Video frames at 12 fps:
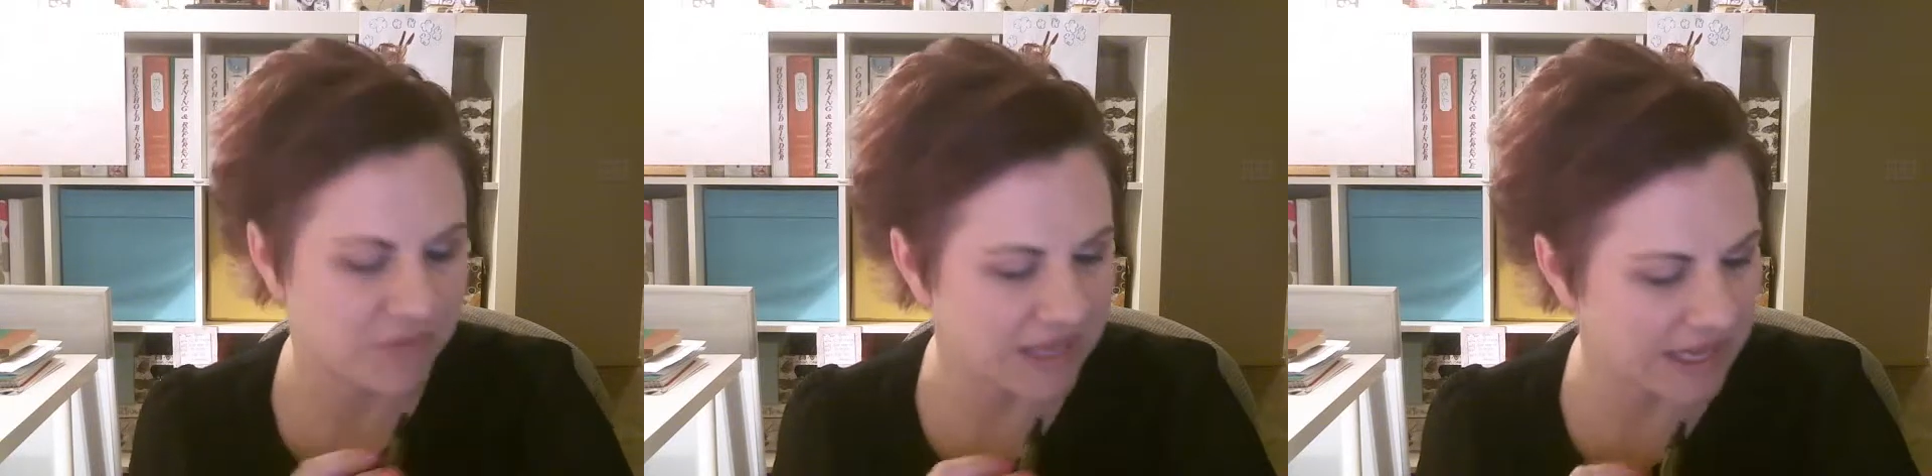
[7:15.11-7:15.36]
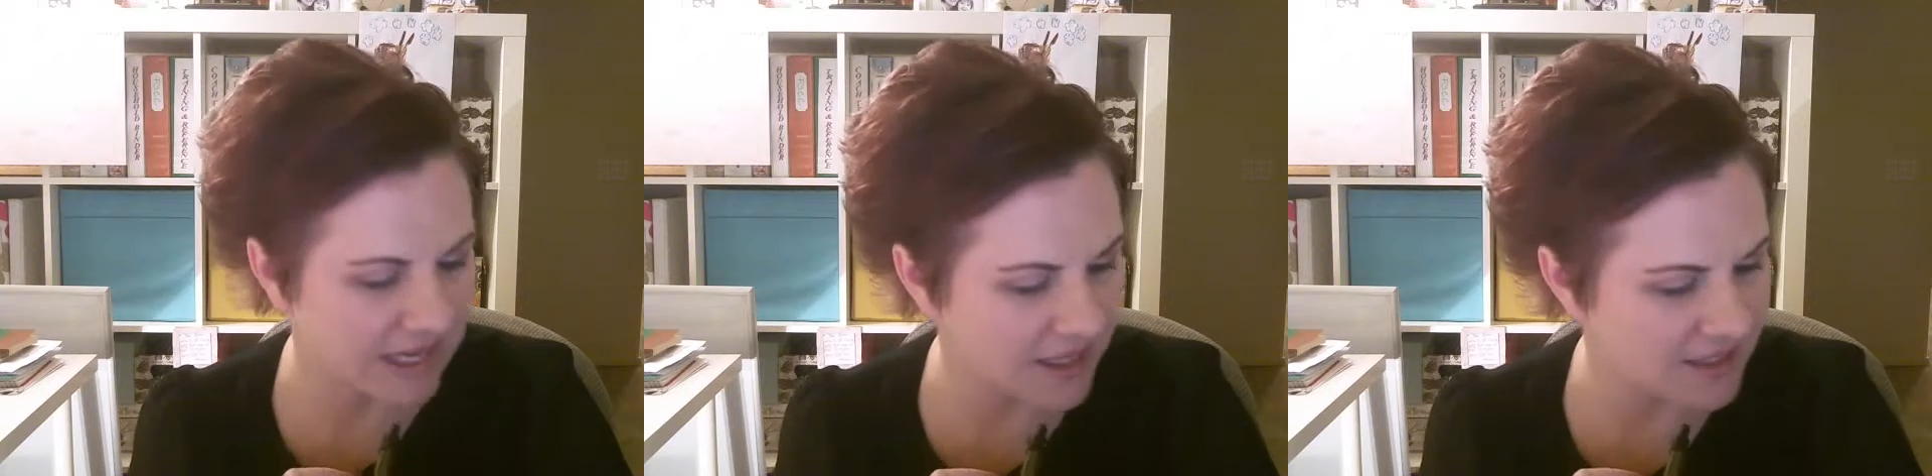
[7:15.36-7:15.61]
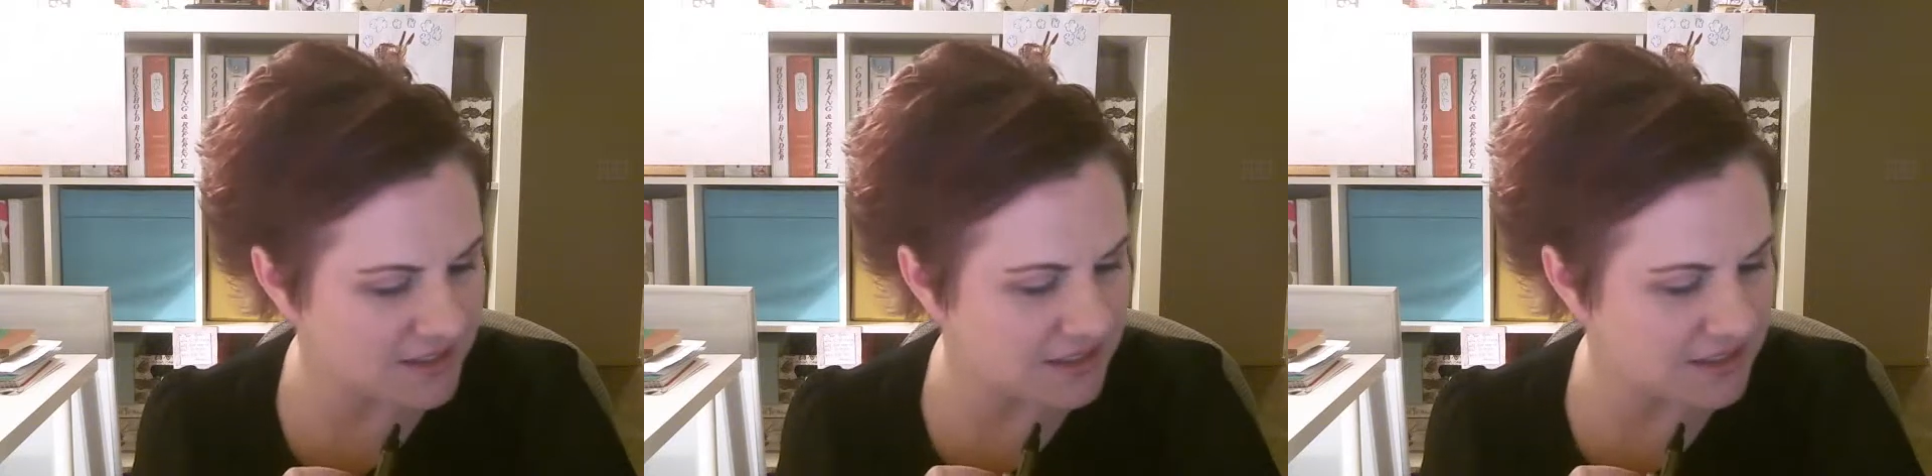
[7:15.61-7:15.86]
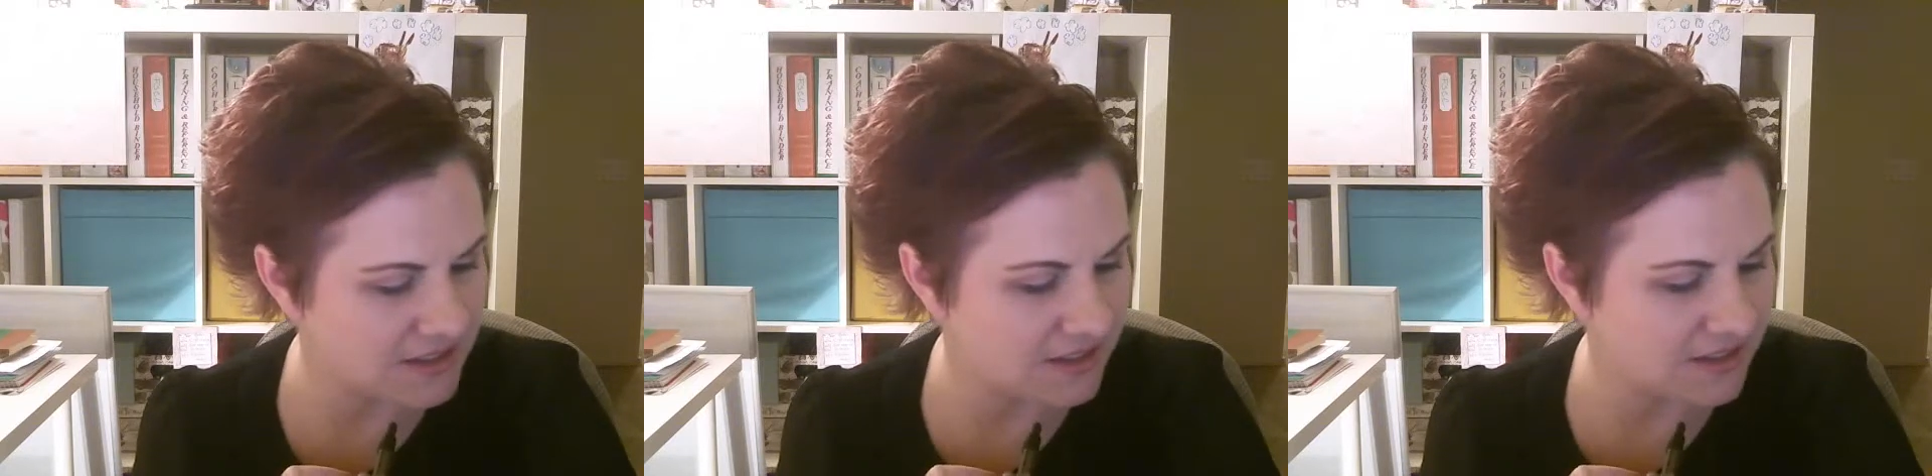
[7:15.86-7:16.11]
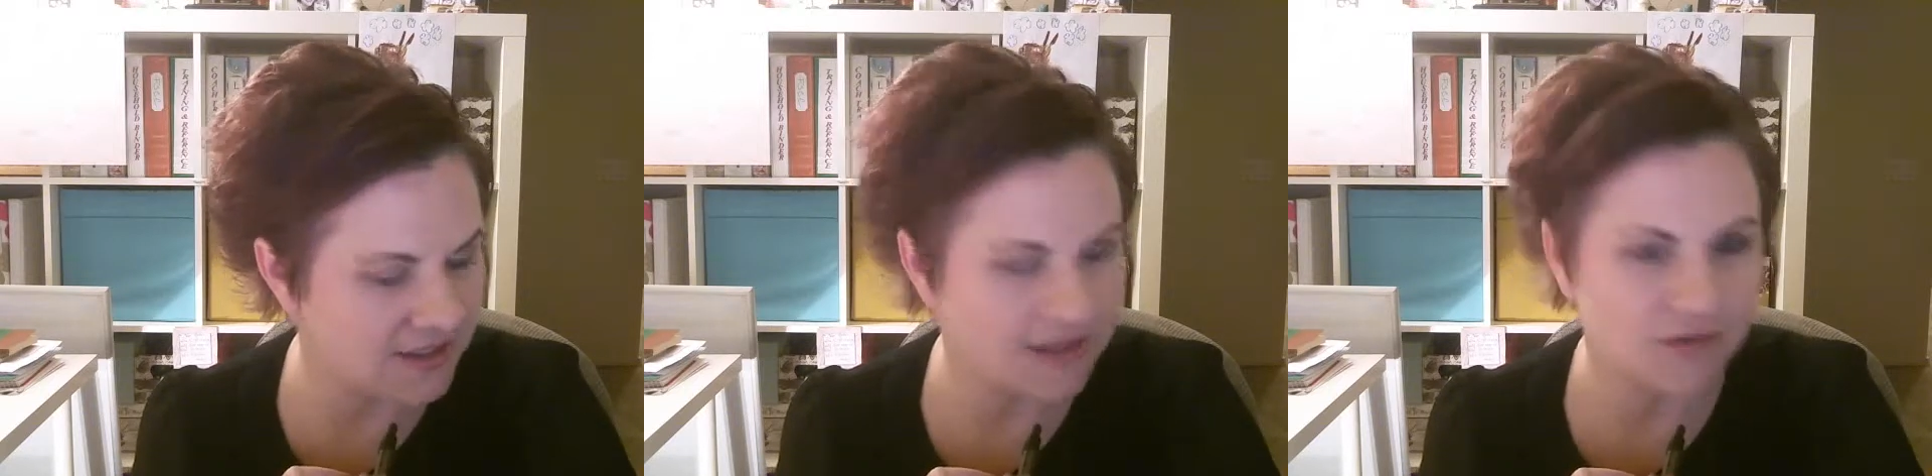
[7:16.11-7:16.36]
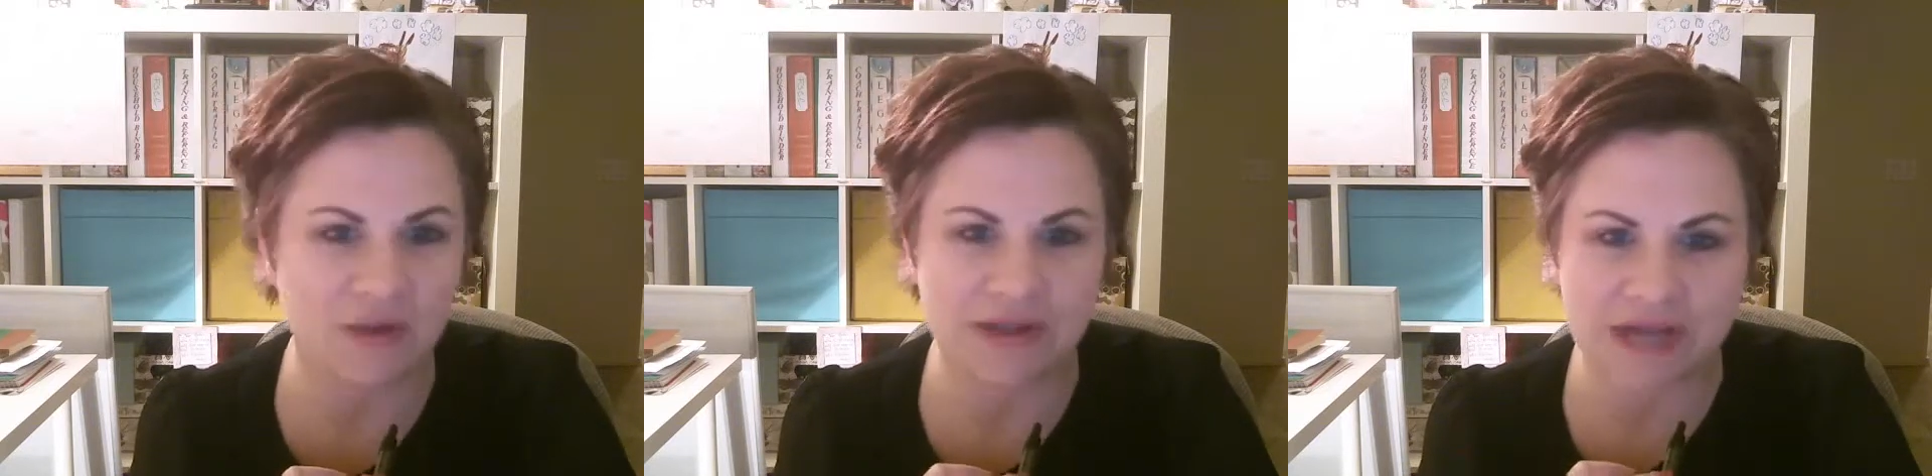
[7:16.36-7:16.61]
and
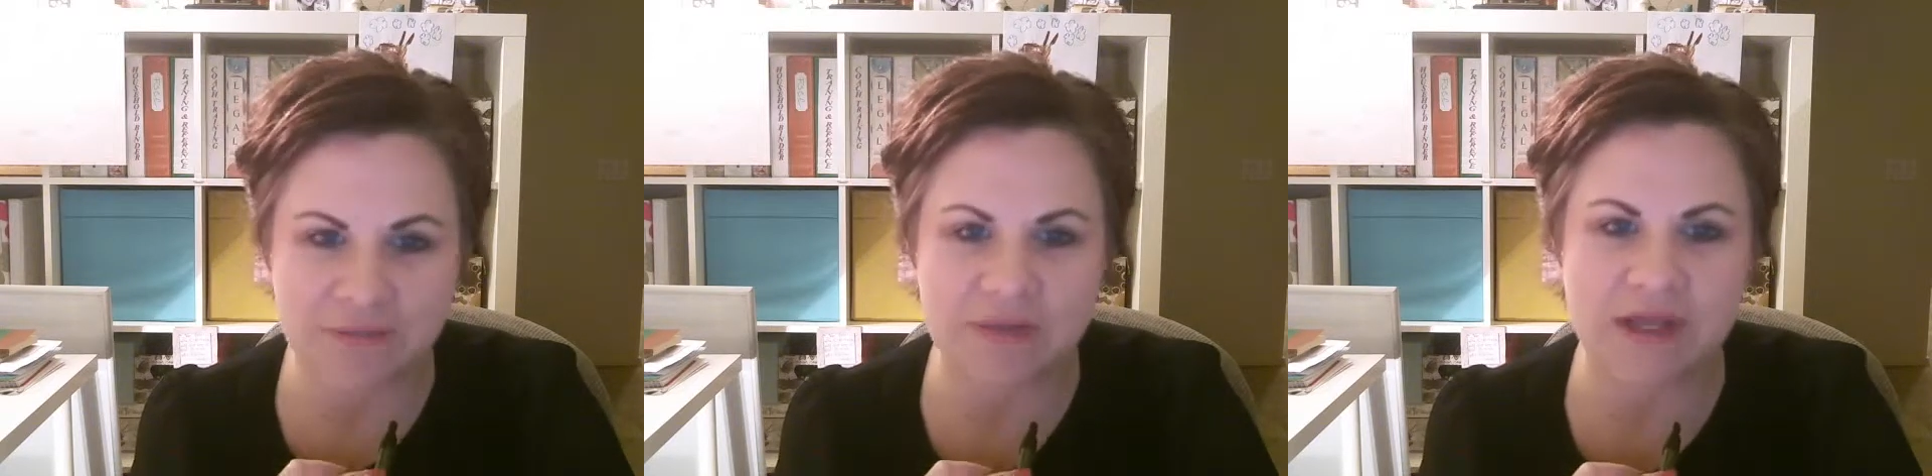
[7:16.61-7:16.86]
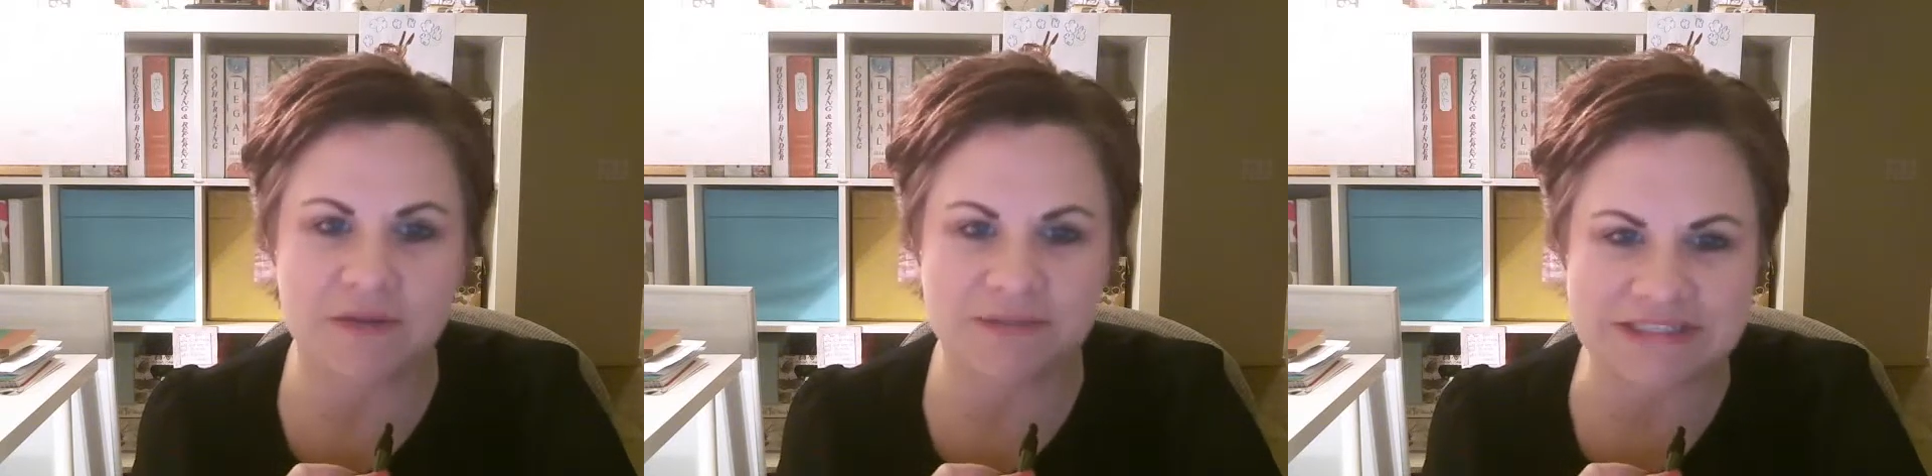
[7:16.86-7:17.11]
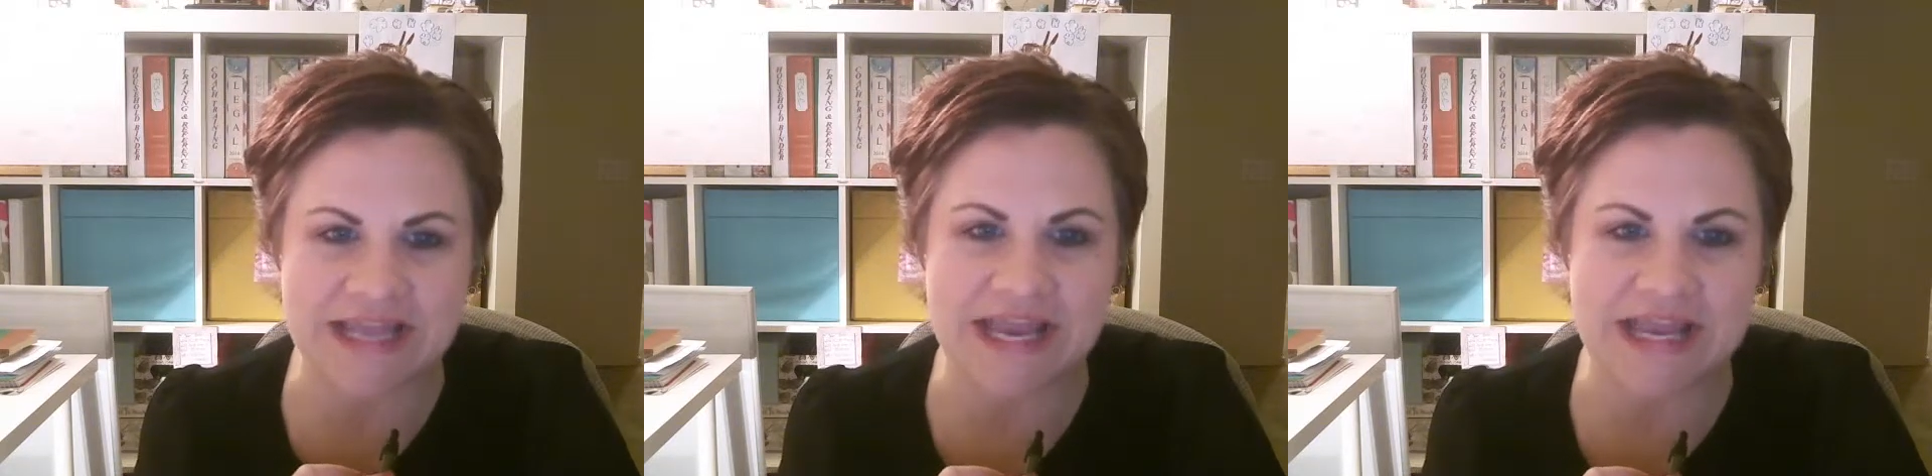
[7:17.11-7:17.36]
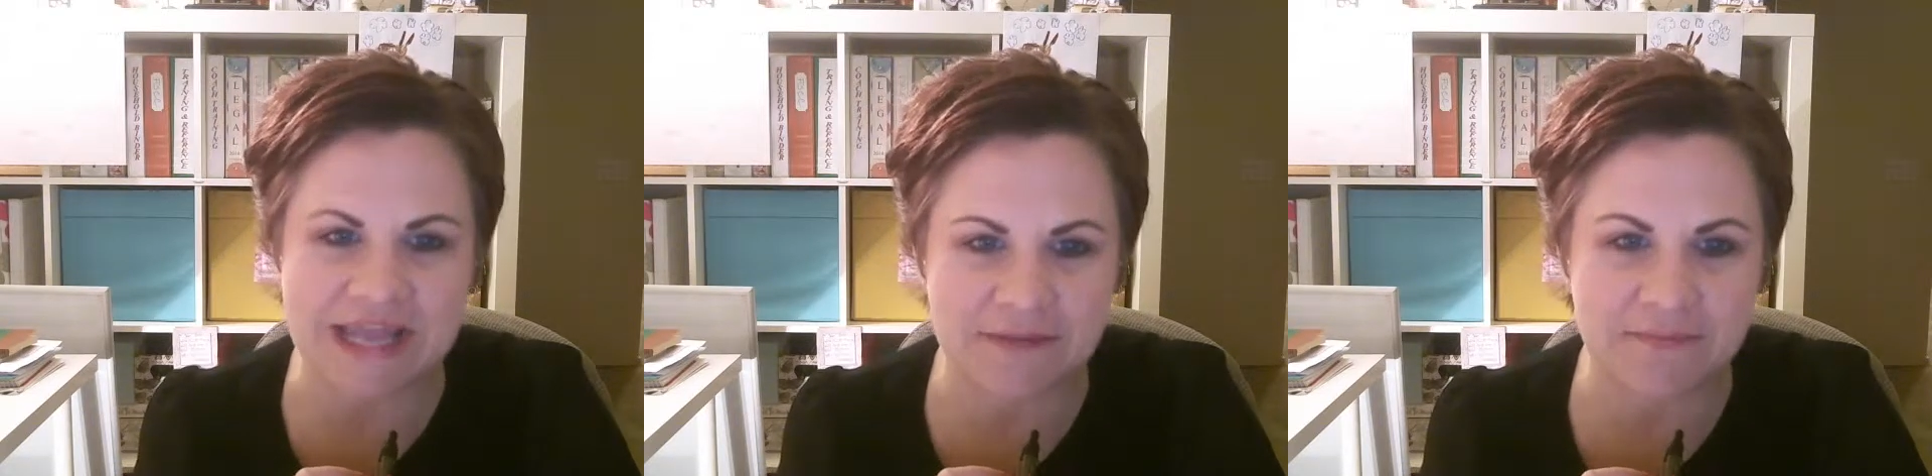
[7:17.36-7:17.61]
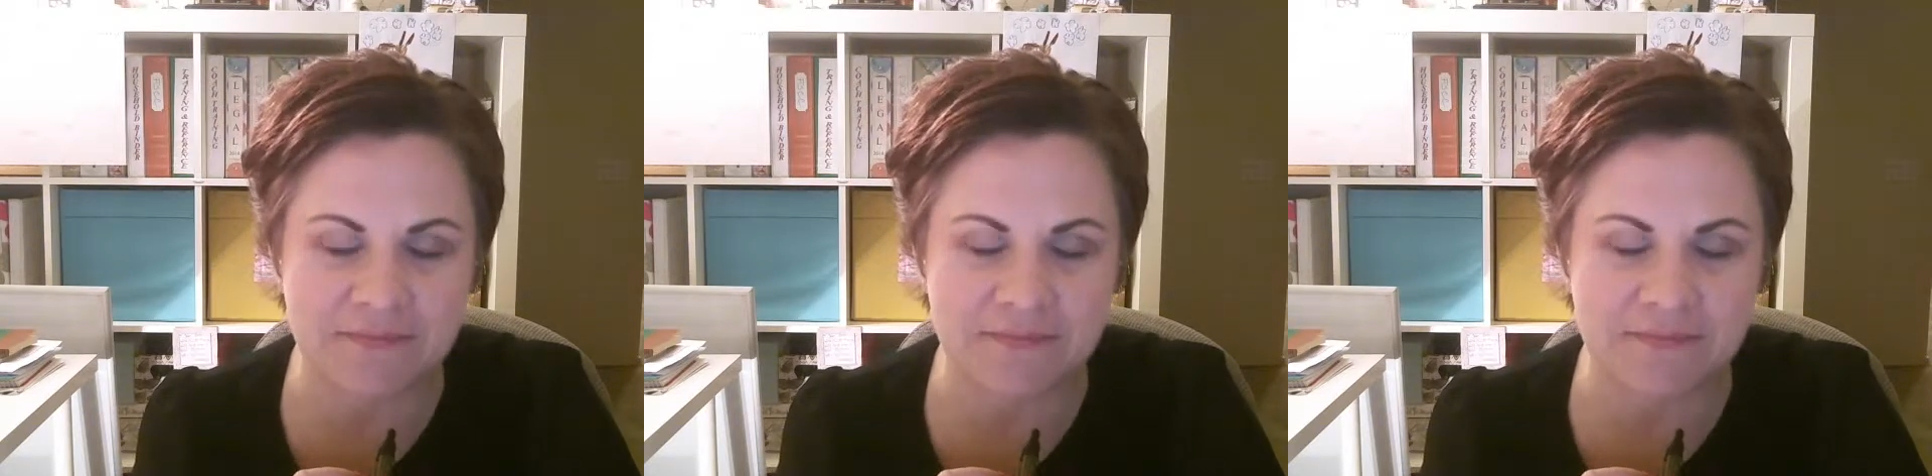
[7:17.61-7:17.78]
we got to be able to take it.